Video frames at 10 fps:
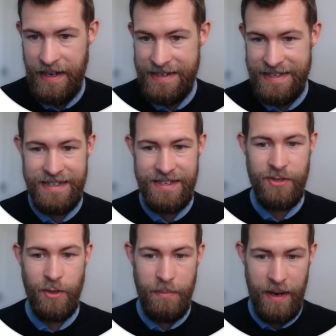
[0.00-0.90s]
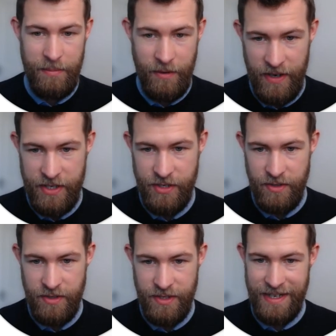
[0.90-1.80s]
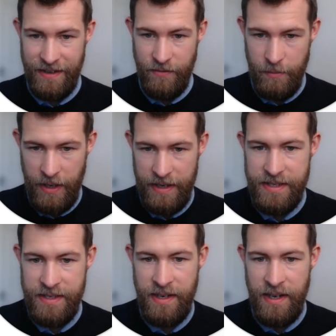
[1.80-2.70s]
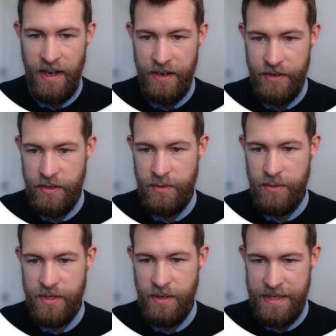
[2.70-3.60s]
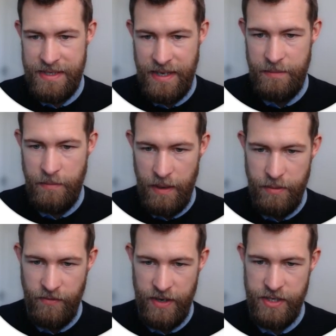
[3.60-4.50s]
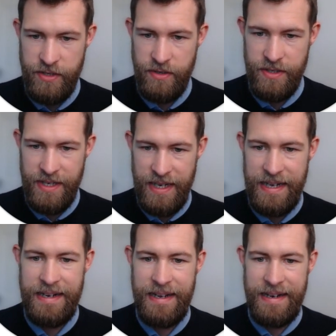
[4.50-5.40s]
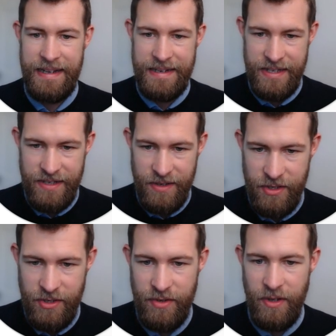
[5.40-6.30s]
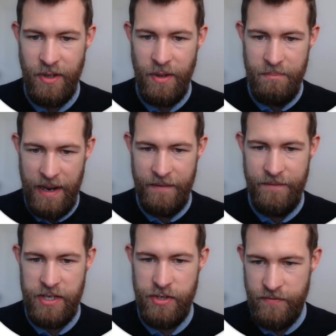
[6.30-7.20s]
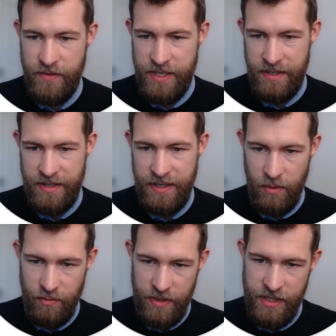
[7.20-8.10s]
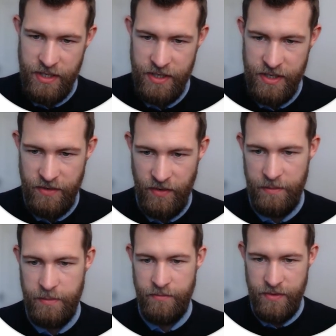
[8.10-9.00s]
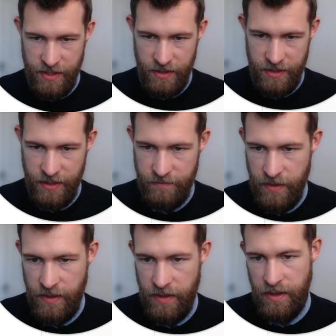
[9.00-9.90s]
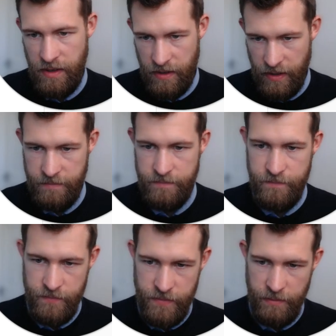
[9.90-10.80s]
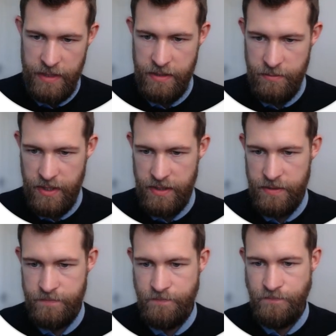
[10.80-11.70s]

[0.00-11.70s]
and deinstalled by professionals at a given place and used and maintained by professionals in an industrial manufacturing facility or research and development facility. Okay, so that makes some sense.